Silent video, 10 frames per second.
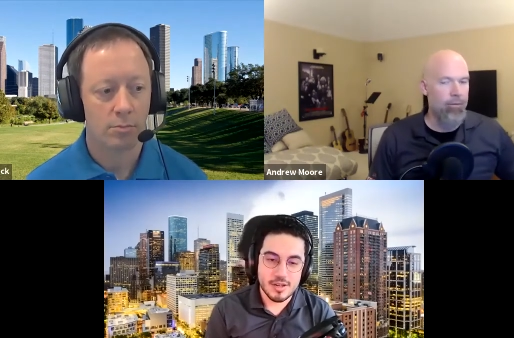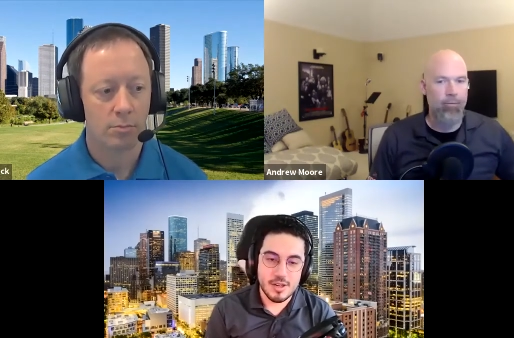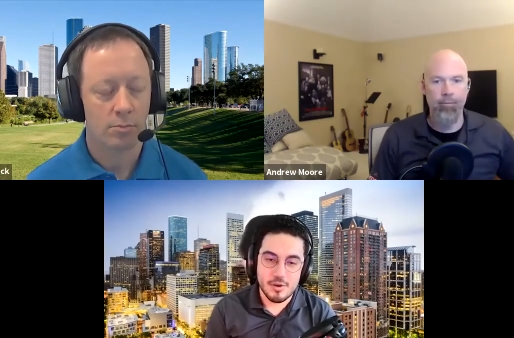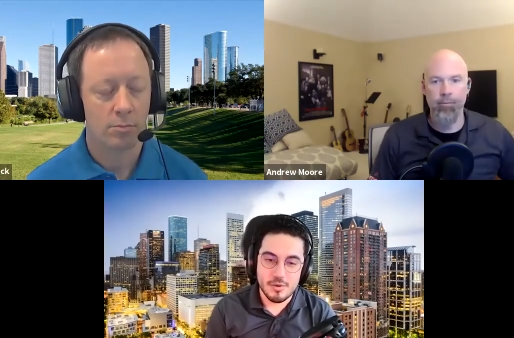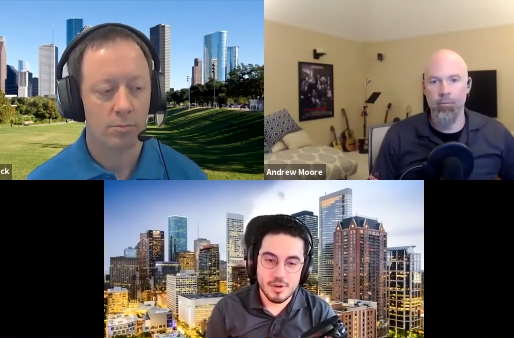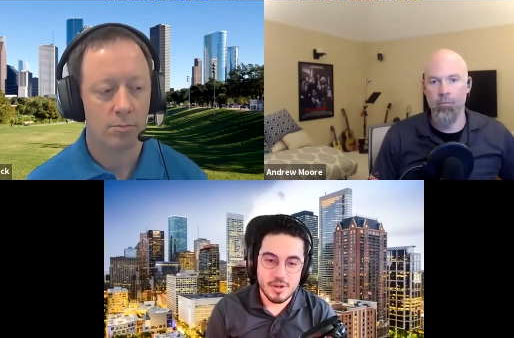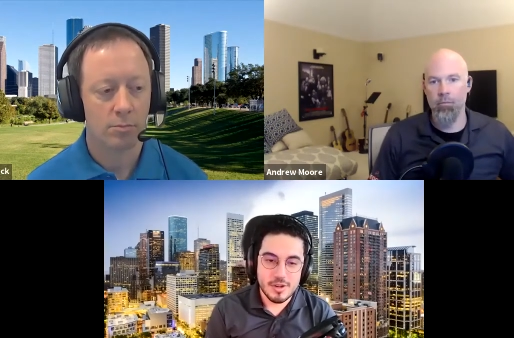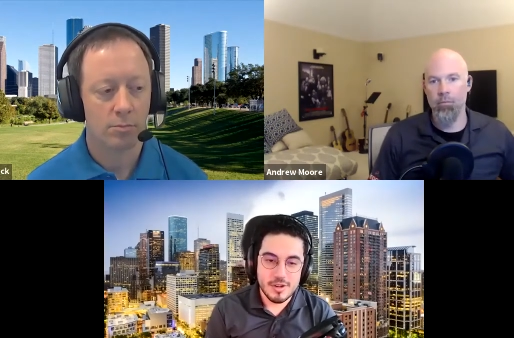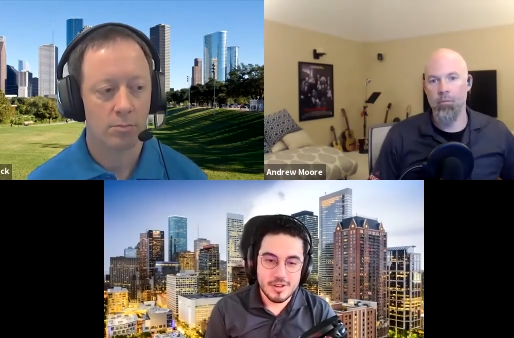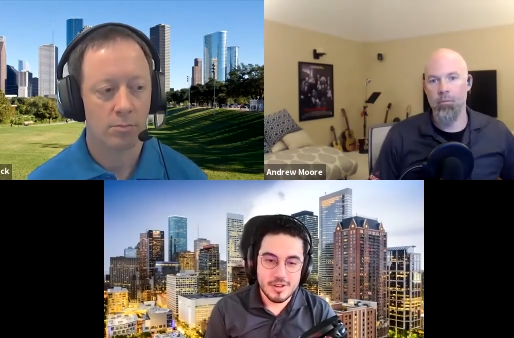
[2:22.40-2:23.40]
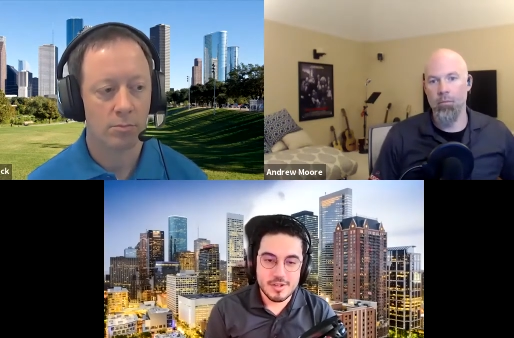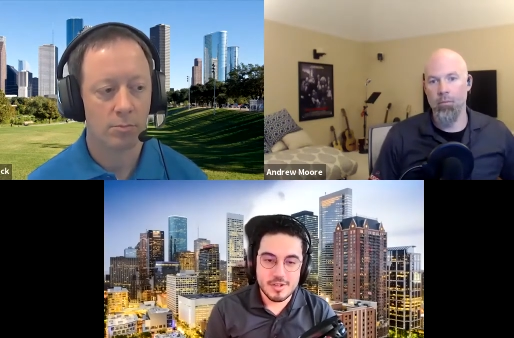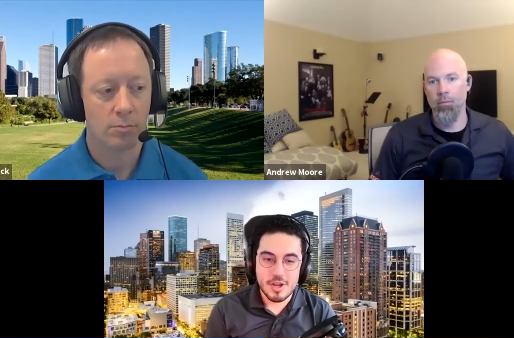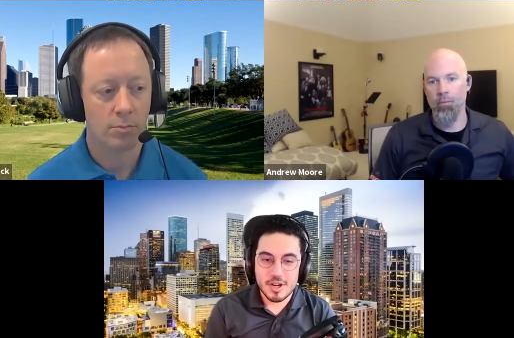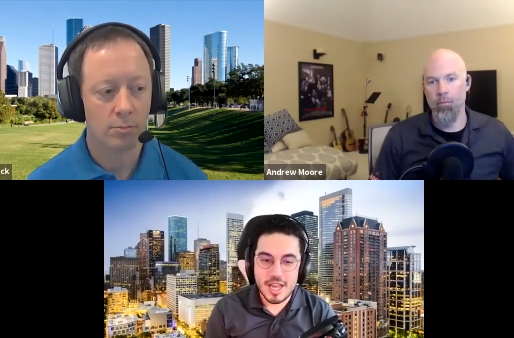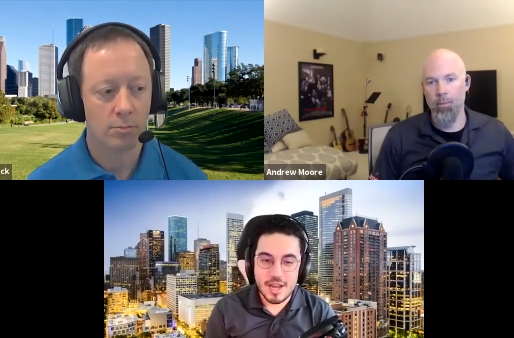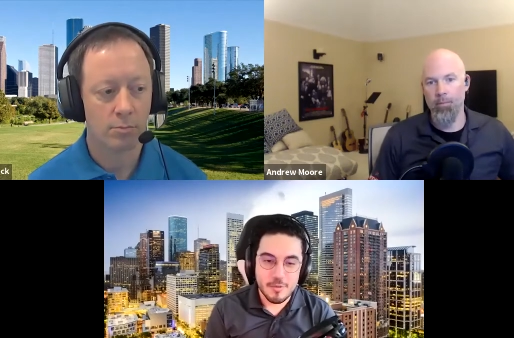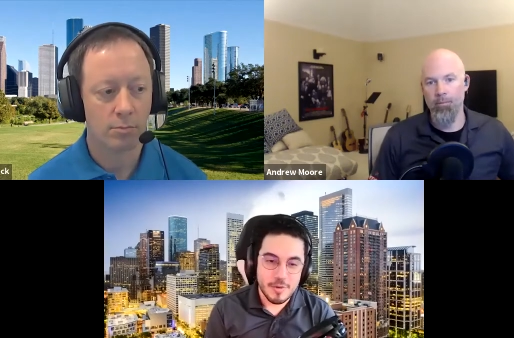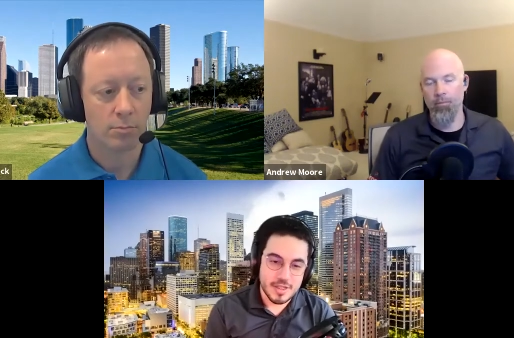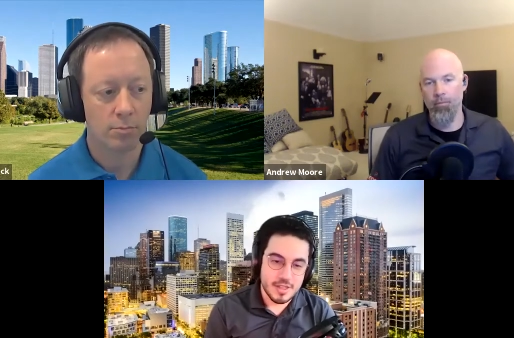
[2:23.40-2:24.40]
Speaker 1: you know talk down
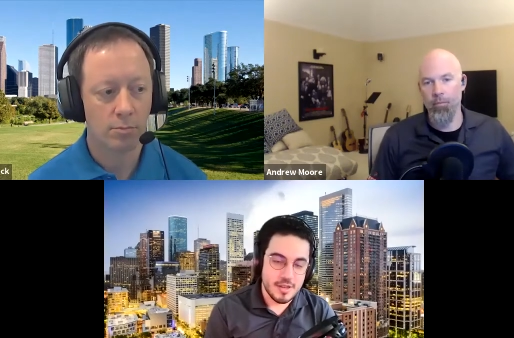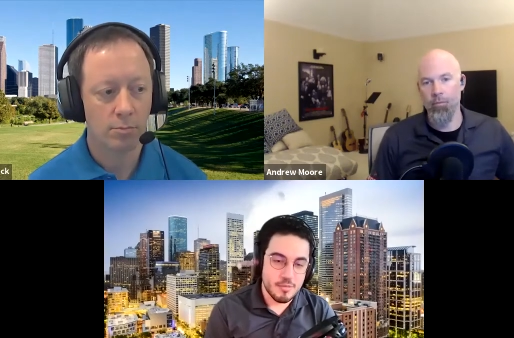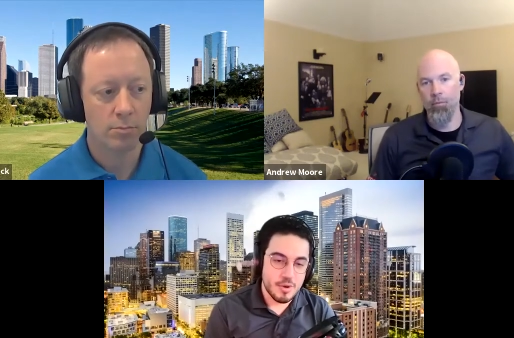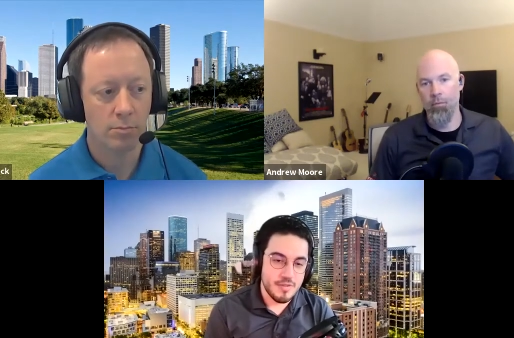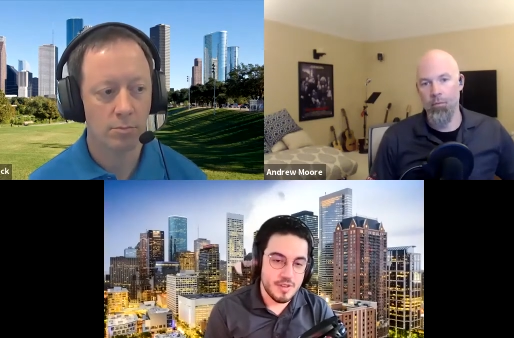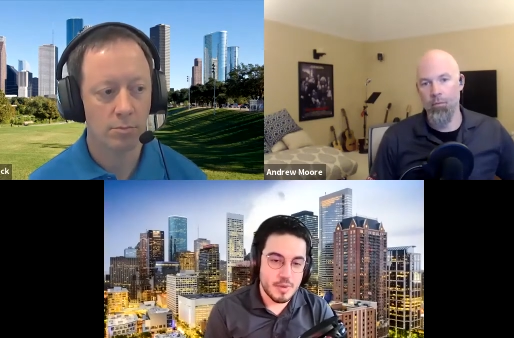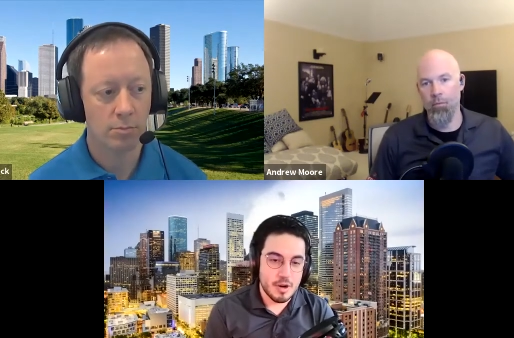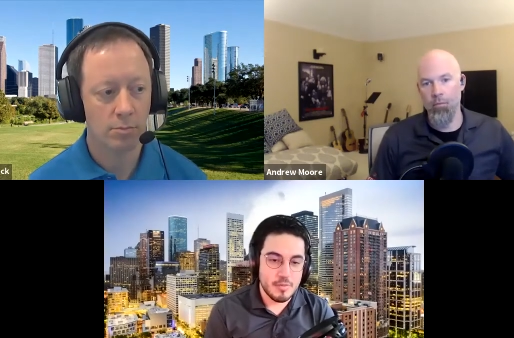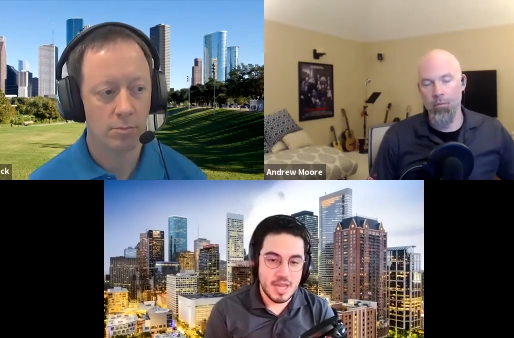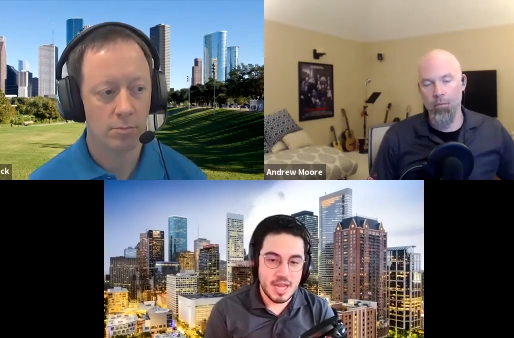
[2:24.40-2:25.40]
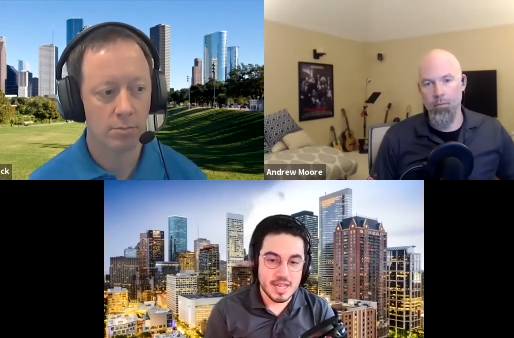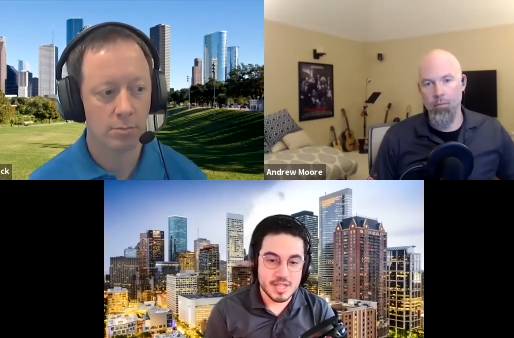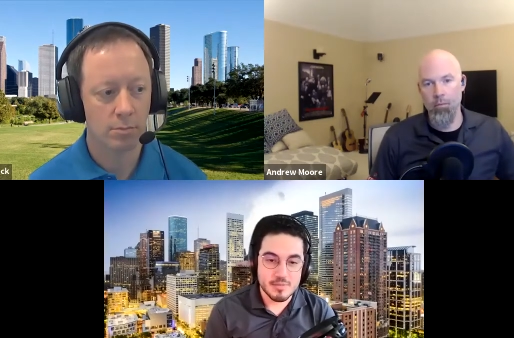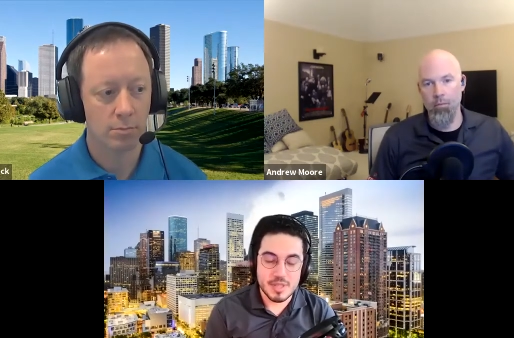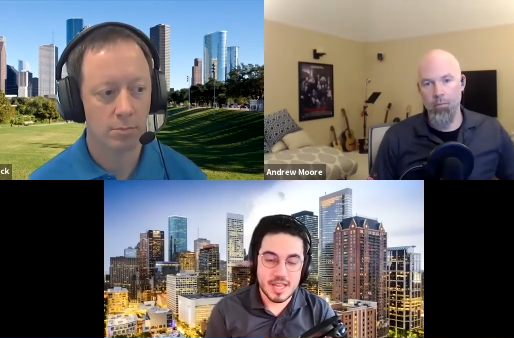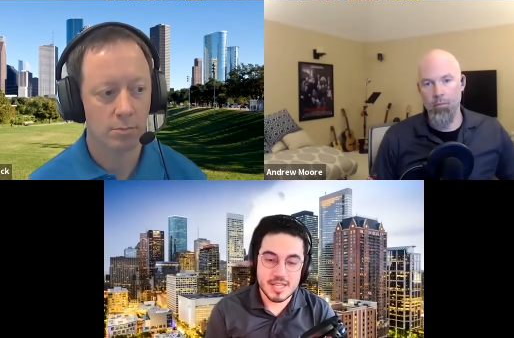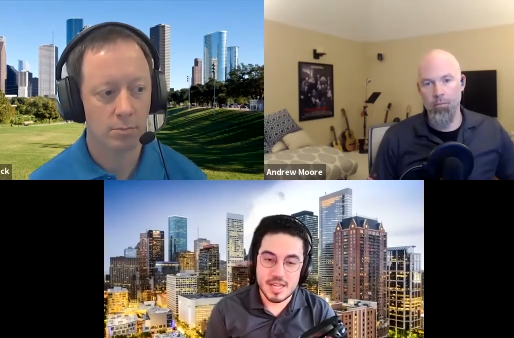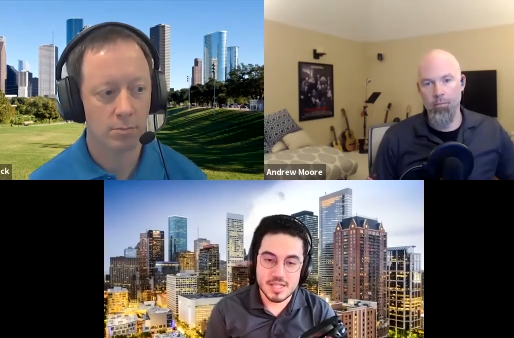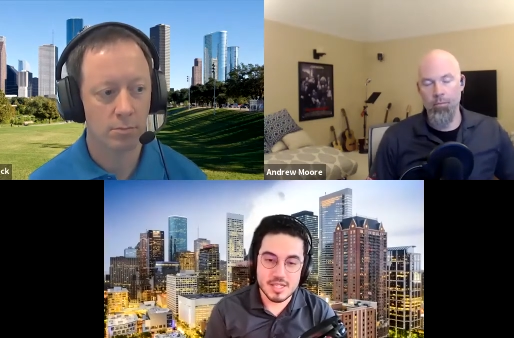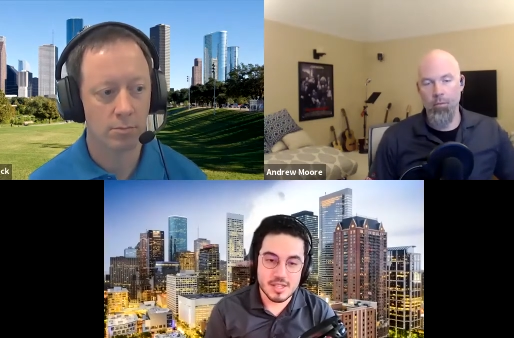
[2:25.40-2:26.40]
about the previous Power BI test, but that
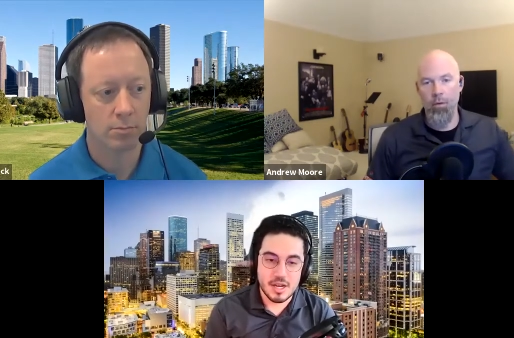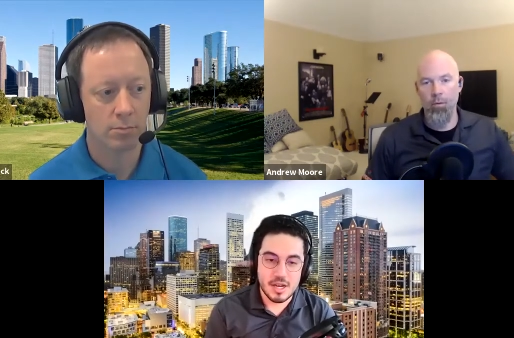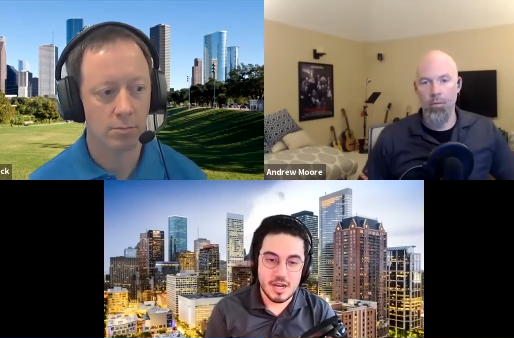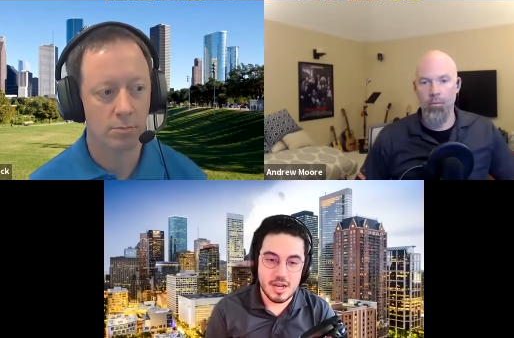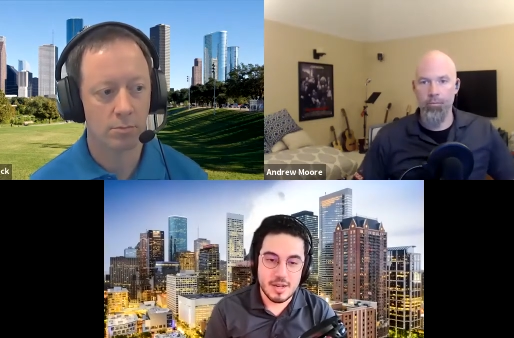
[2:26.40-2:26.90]
test, uh,